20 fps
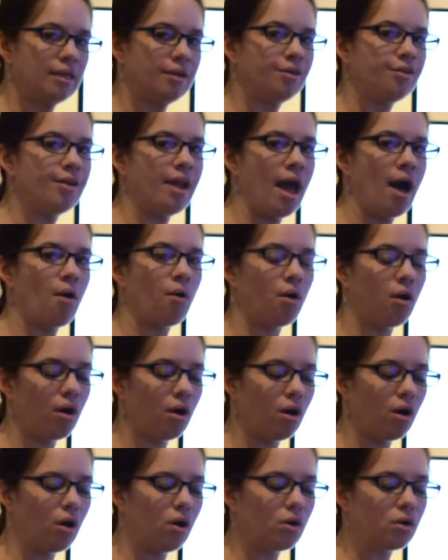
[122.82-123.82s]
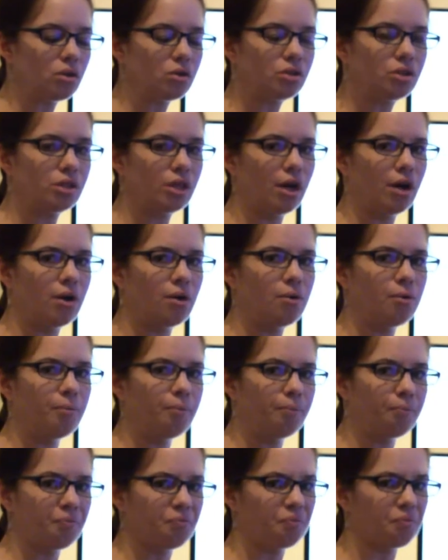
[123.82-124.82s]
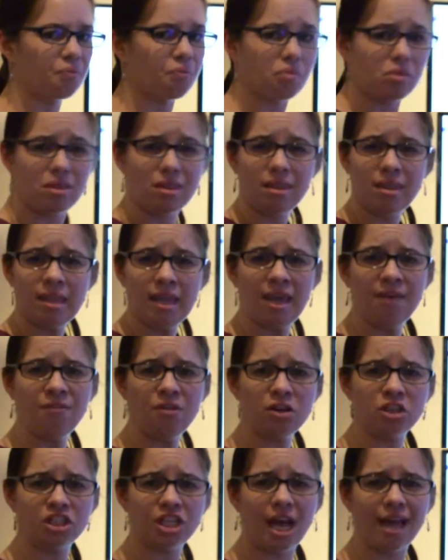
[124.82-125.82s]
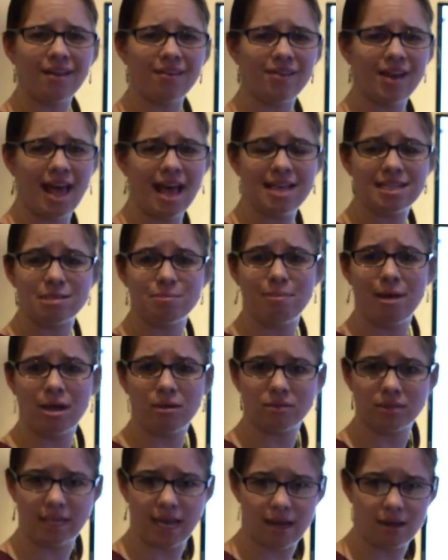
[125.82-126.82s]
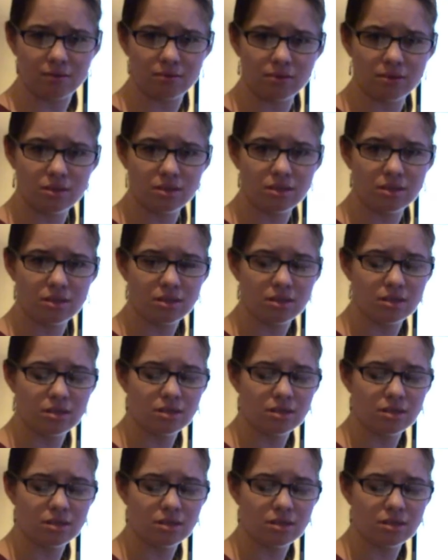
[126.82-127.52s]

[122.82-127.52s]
Now, also, if your child has meltdowns,